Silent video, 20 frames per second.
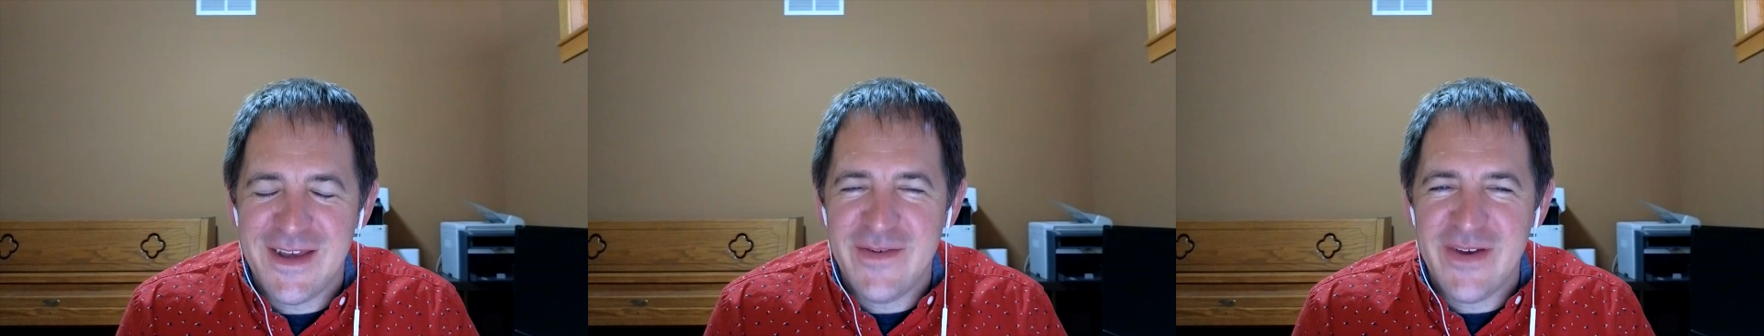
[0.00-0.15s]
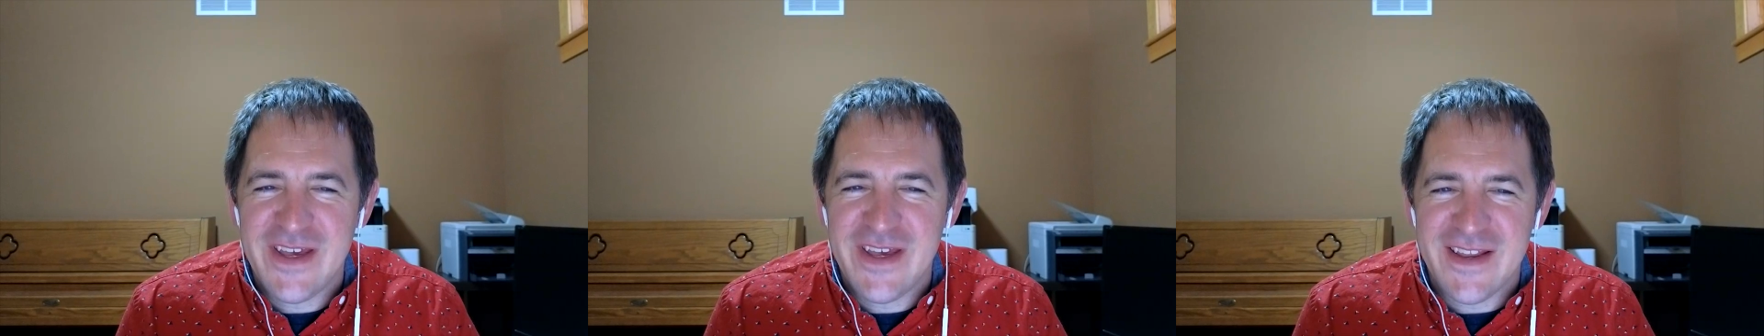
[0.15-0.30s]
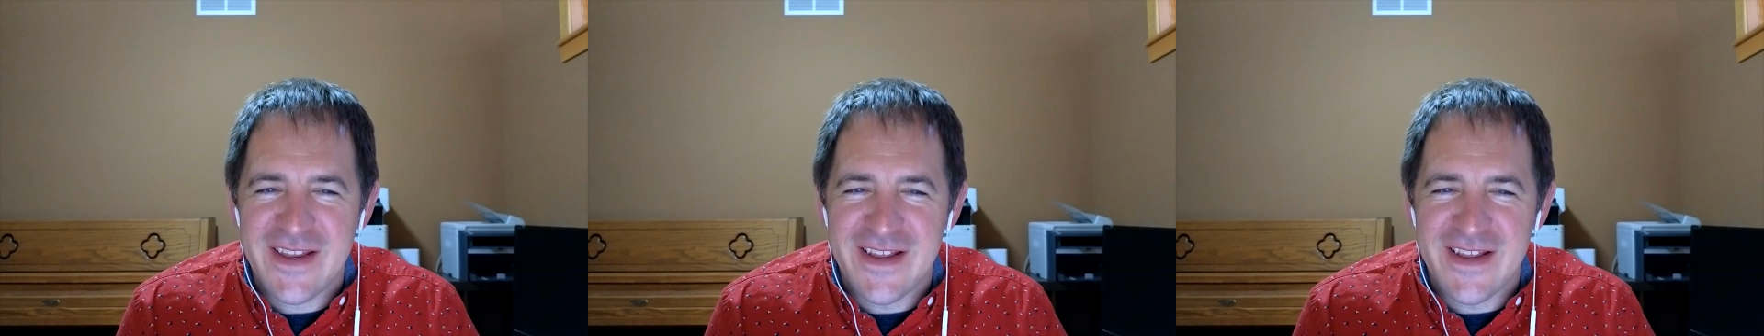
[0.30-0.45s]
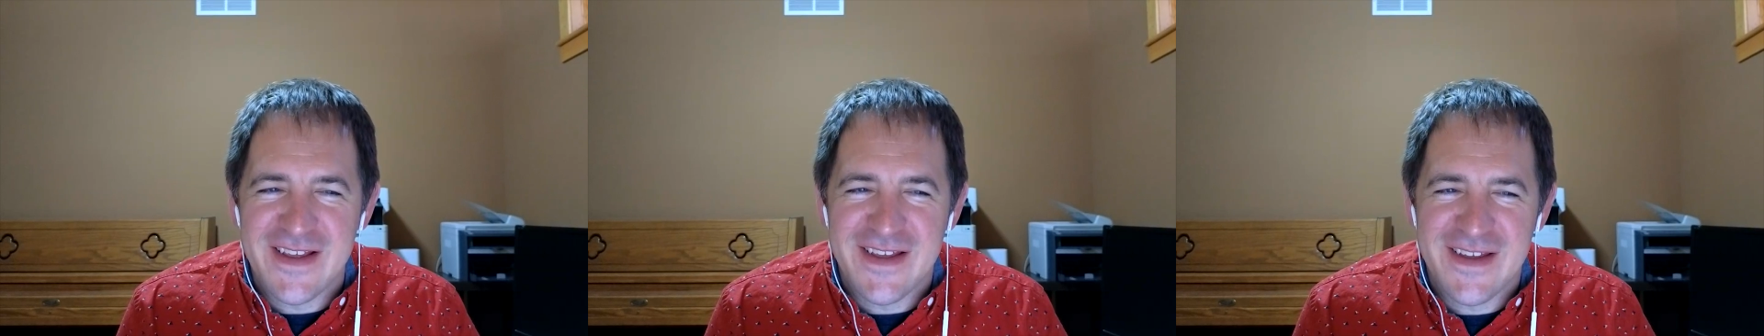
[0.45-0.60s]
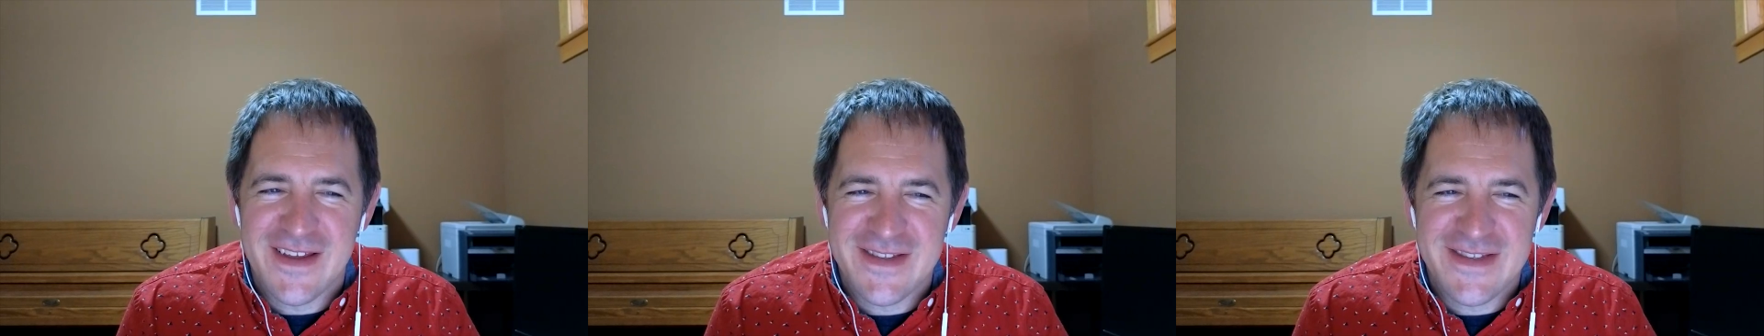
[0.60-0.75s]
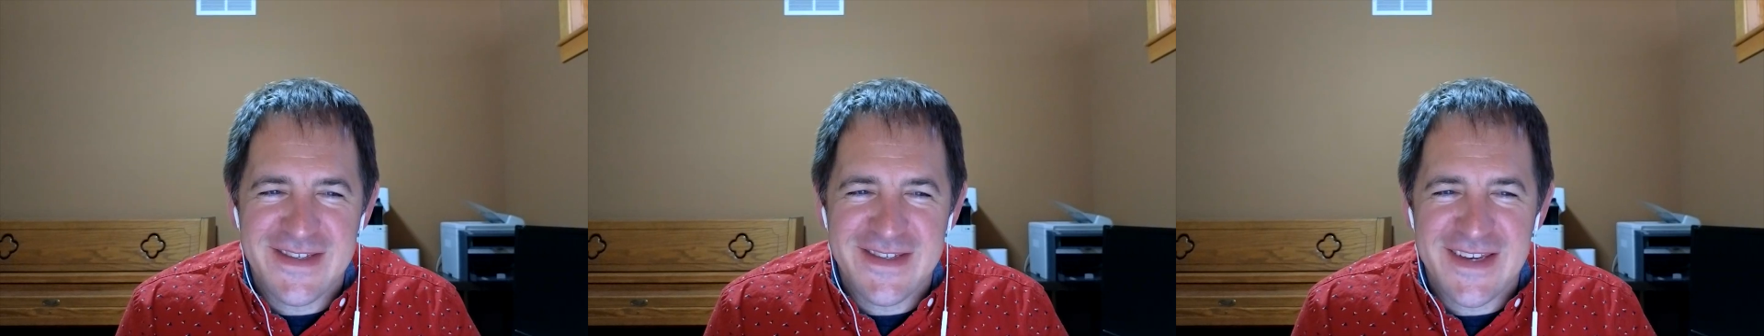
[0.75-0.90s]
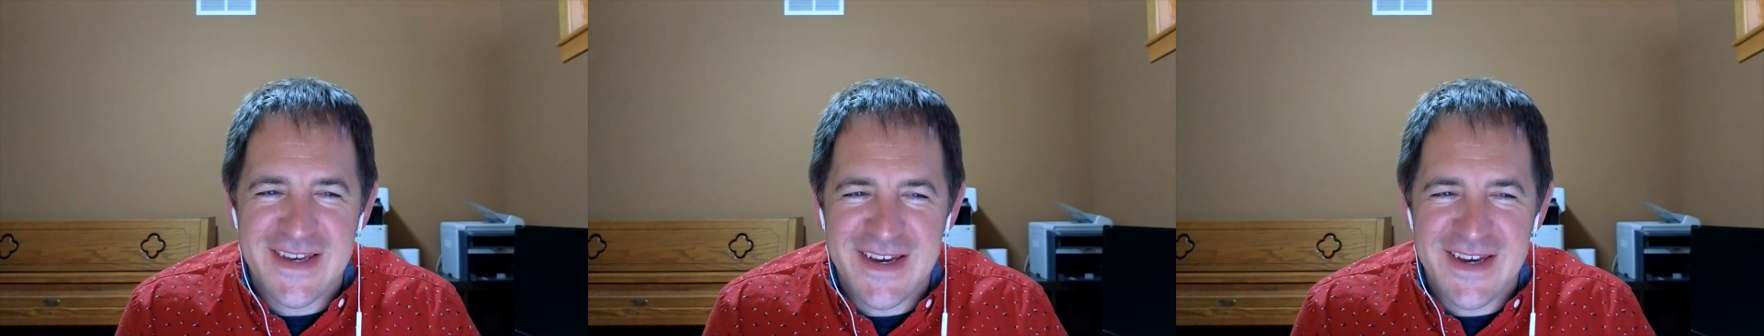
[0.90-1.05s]
it.
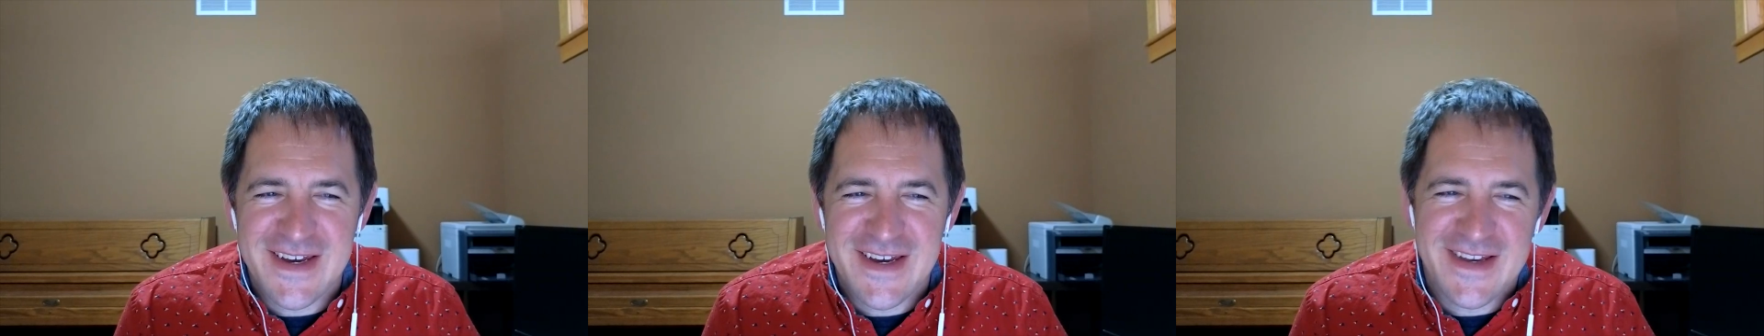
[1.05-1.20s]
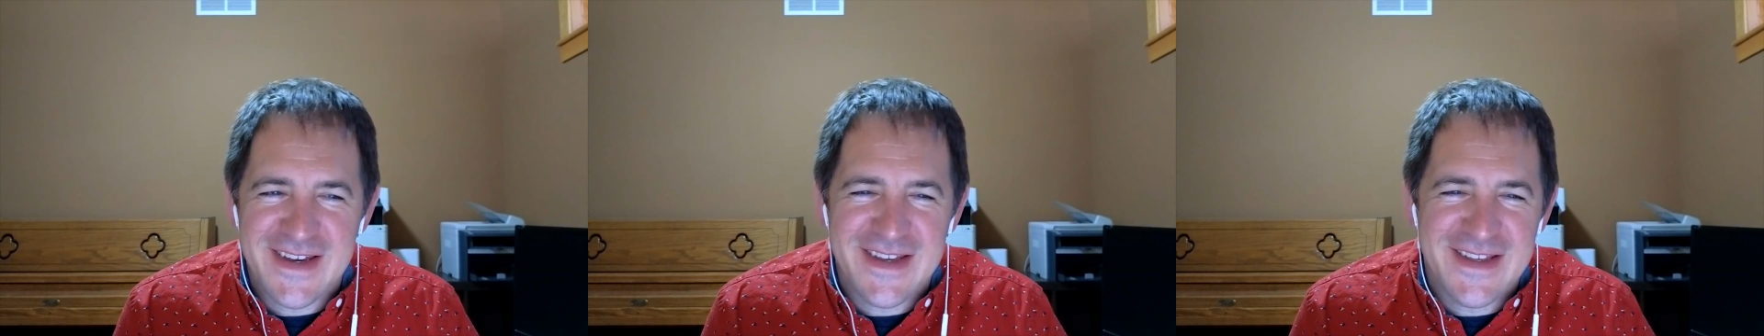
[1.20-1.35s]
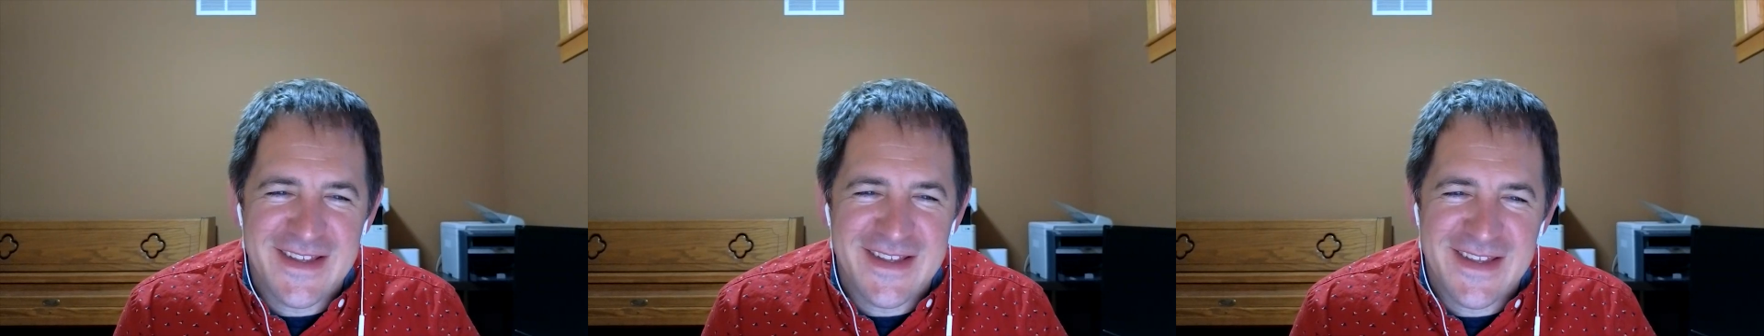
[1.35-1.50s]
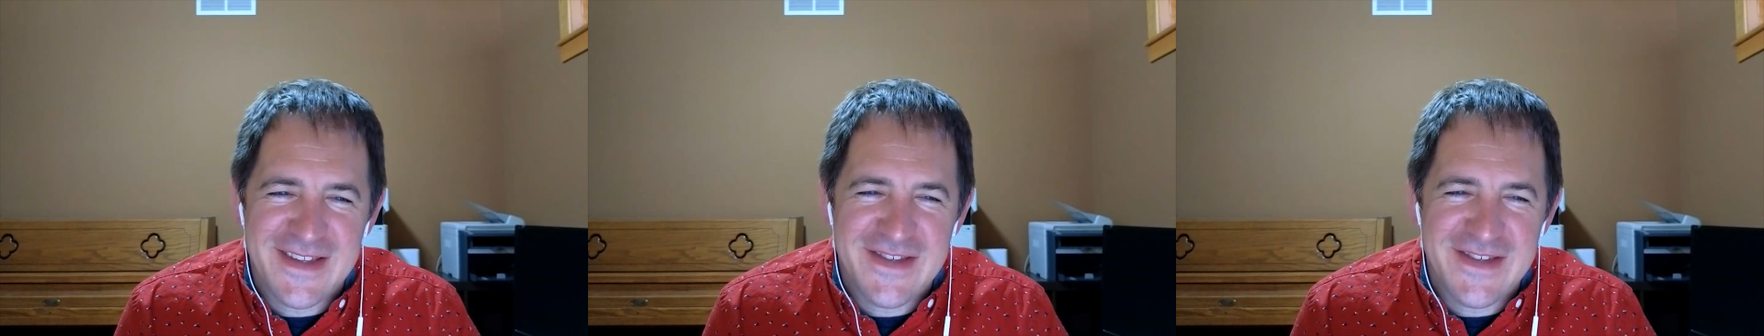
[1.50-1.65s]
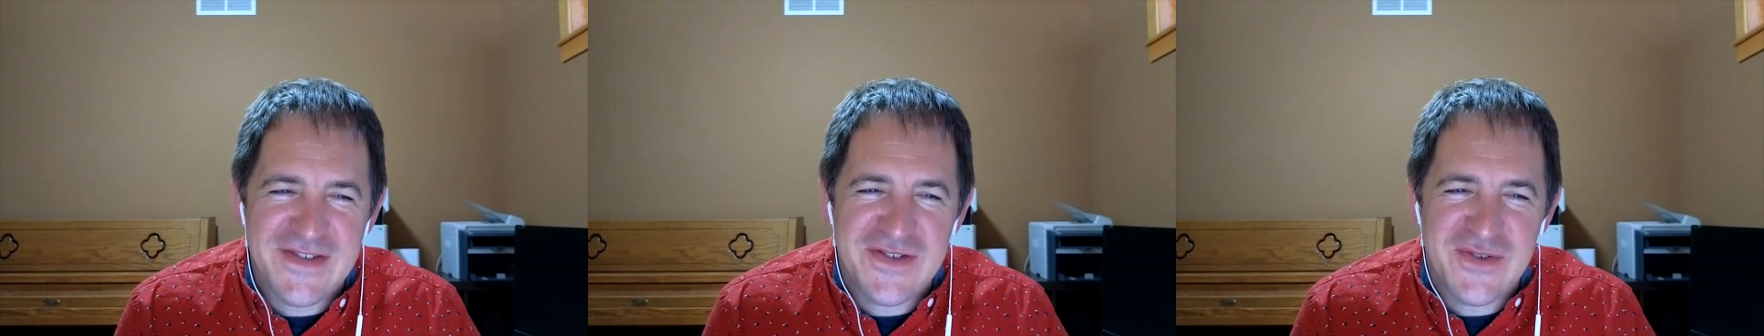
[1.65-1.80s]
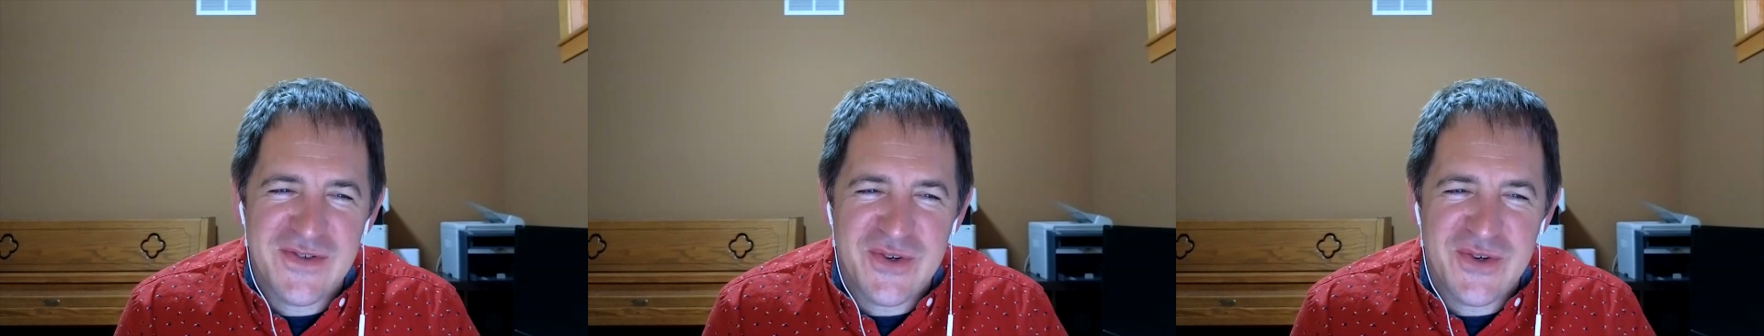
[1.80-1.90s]
That's